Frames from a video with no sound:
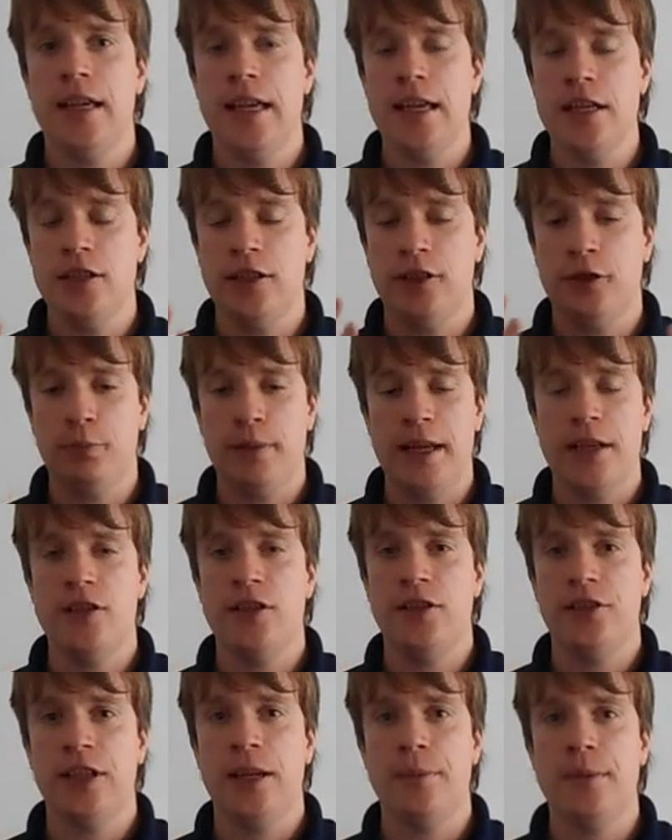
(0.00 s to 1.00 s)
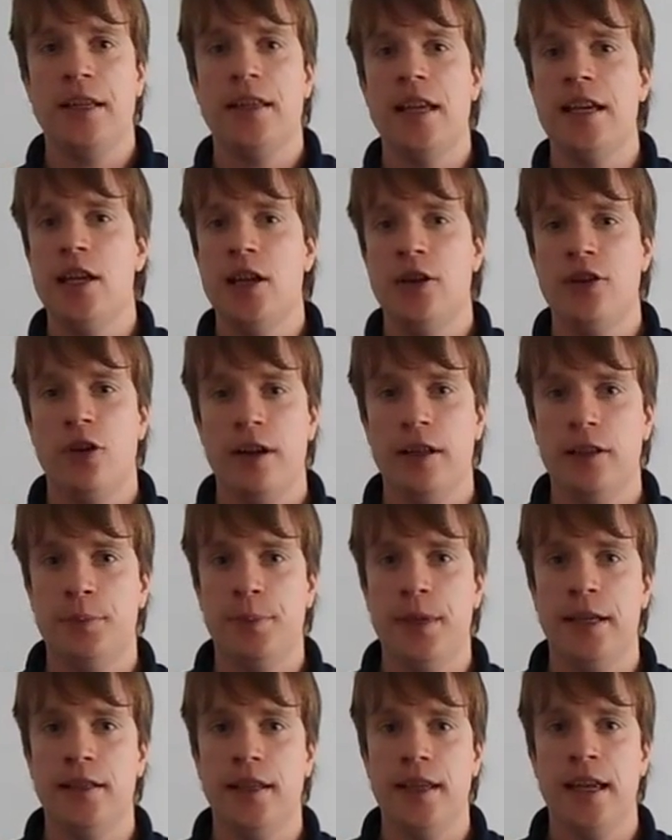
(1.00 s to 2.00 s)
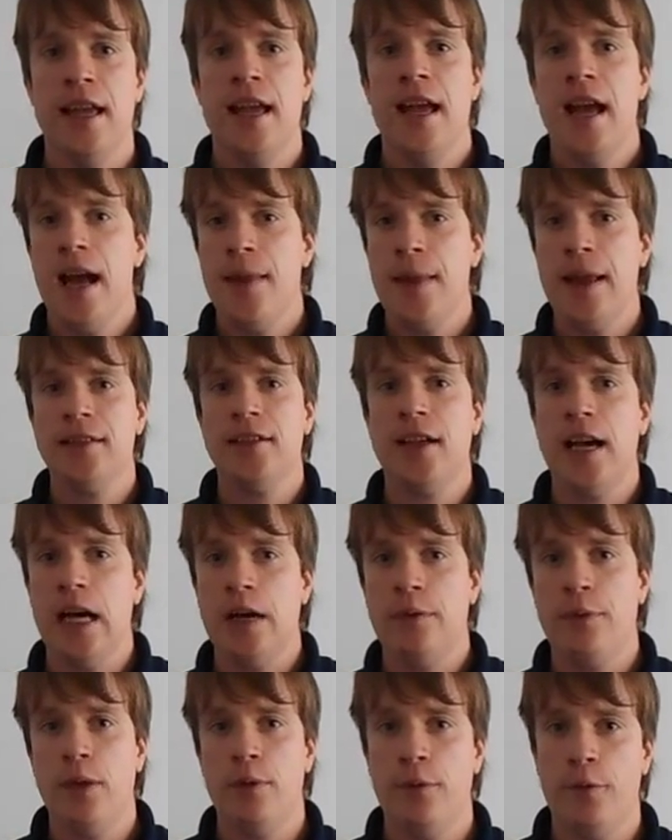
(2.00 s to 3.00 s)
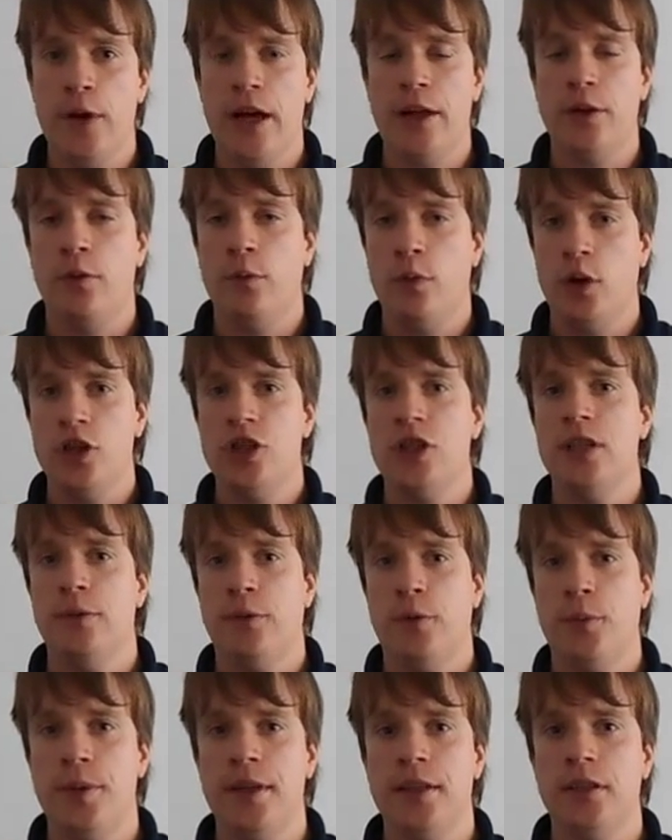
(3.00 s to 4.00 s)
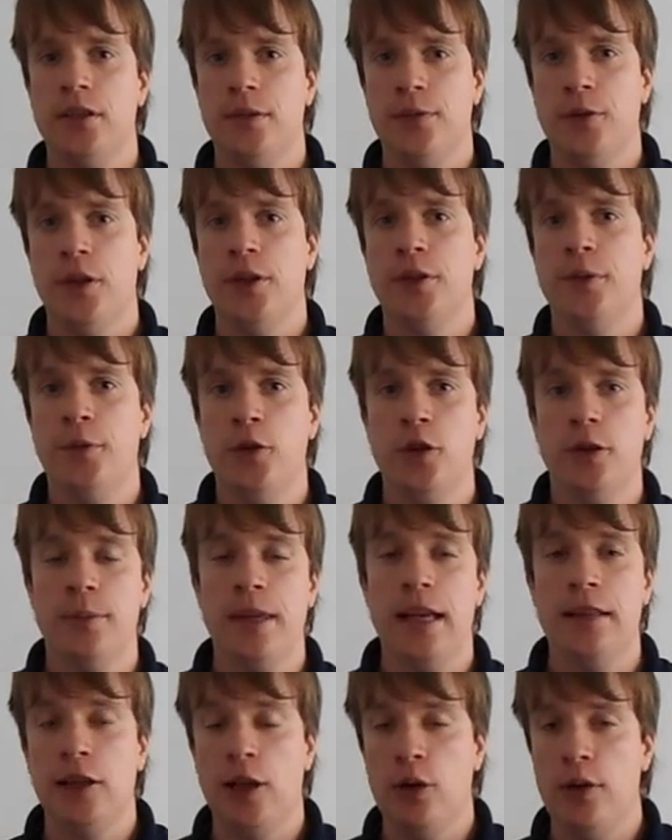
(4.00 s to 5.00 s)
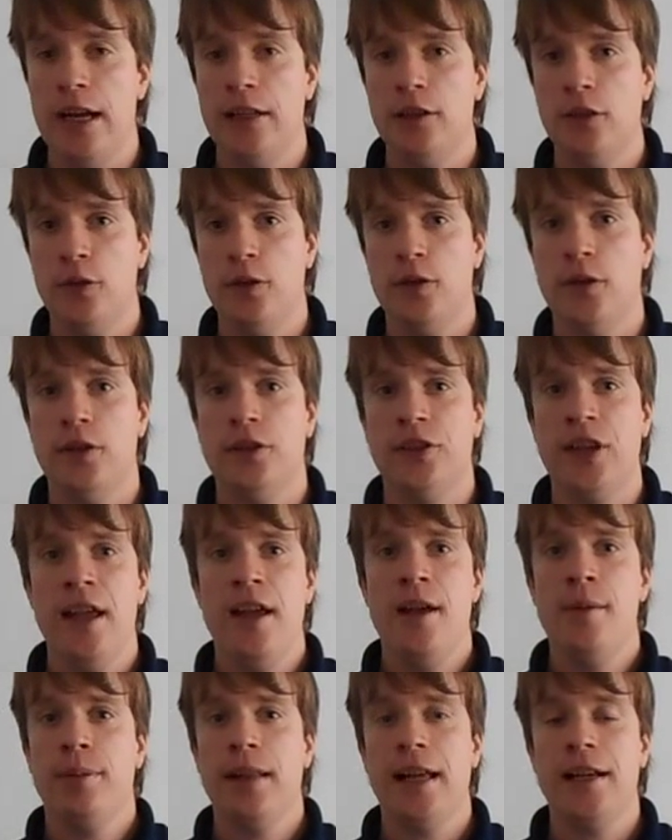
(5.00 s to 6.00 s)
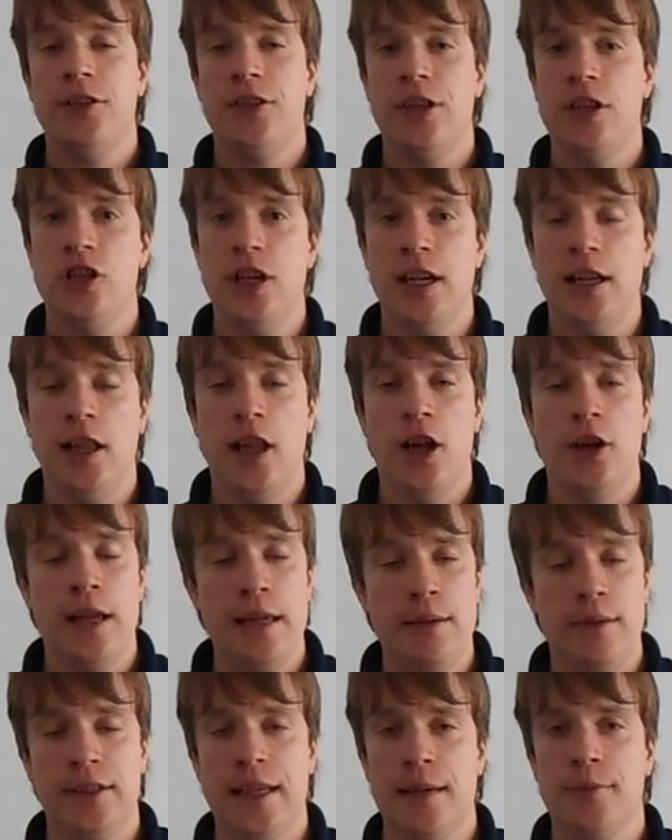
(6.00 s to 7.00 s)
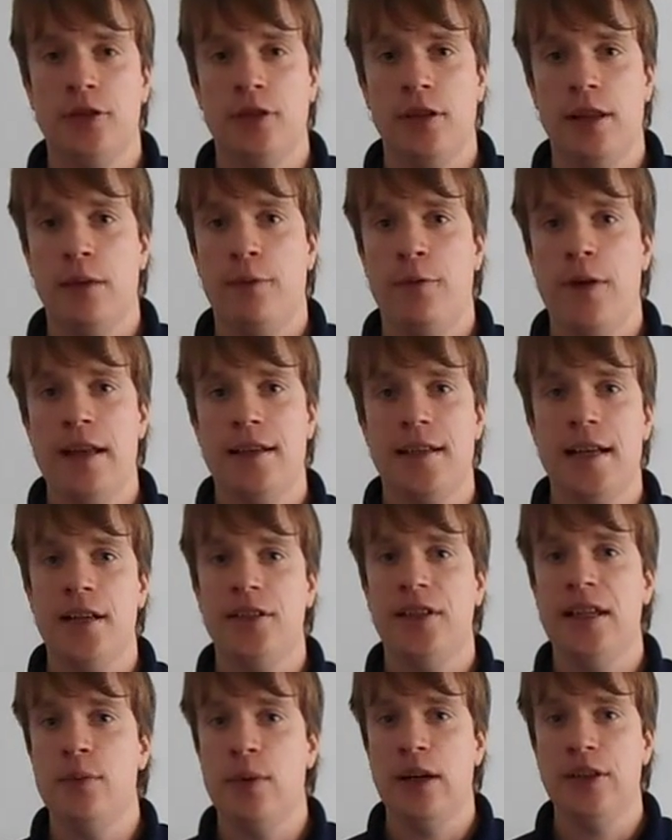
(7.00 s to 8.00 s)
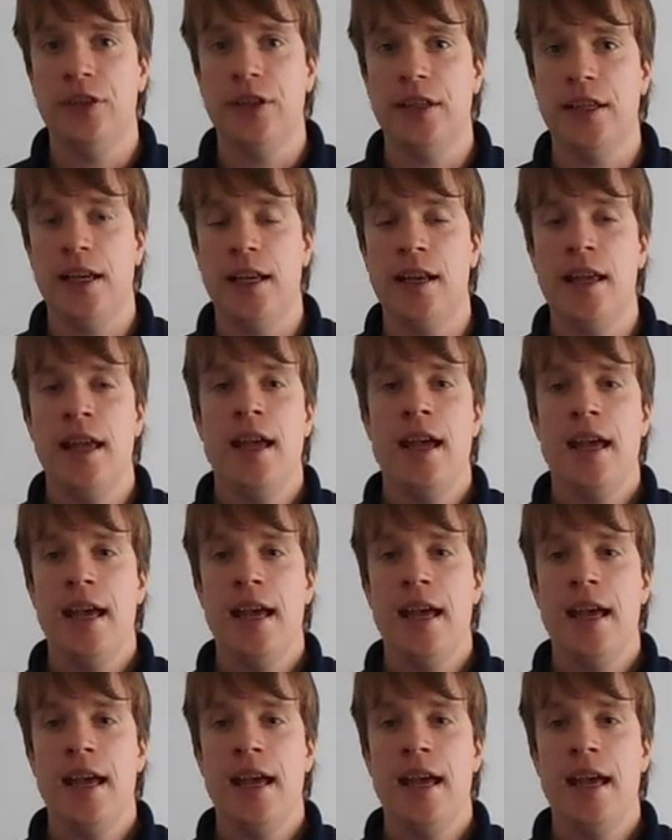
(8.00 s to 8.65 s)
He just flashes something that you're not expecting, and that's half of the fun of watching a Fabrice de Veltz film. Now, Laurent Lucas plays the gigolo. He was absolutely fantastic once again.